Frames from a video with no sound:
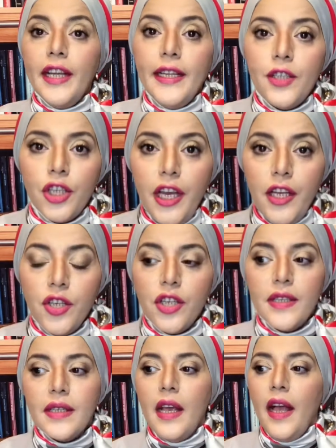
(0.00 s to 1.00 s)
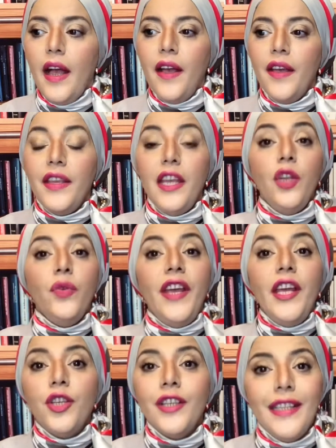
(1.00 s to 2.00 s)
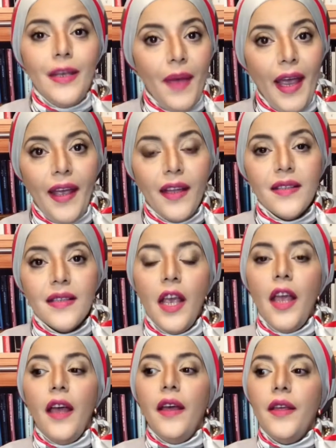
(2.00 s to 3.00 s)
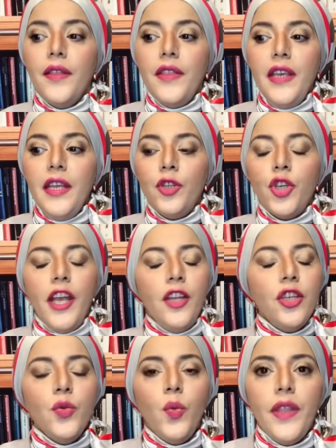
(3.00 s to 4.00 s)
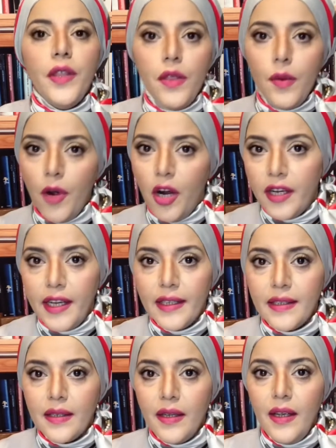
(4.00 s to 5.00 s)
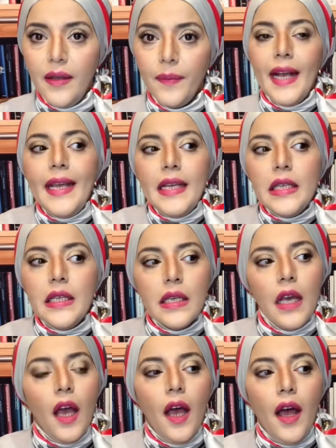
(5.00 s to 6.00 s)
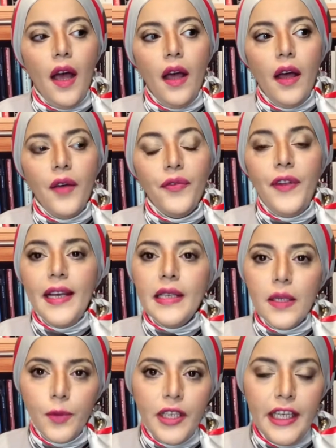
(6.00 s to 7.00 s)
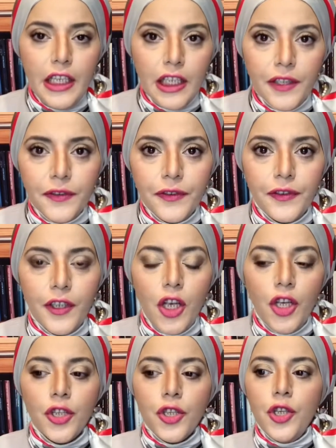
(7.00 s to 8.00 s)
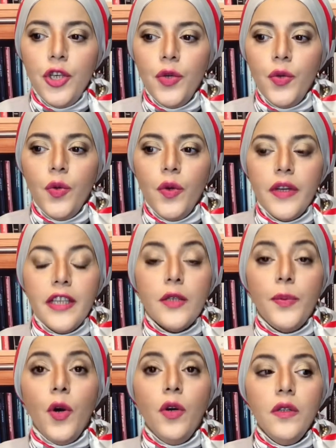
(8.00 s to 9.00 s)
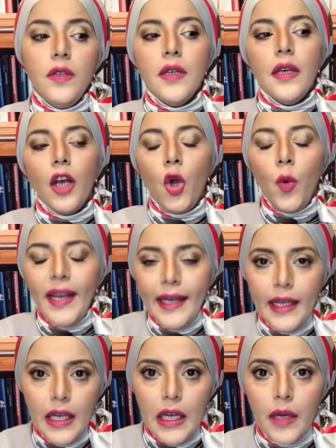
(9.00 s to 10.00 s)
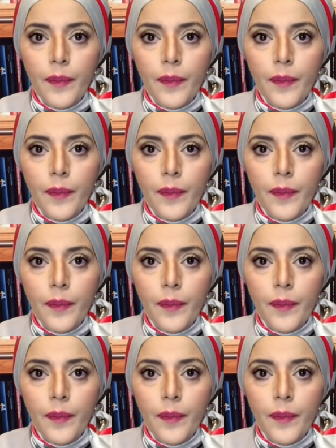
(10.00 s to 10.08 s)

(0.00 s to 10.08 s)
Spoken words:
changes, the innovation demands, the changes within the market? Is it flexible enough to respond quickly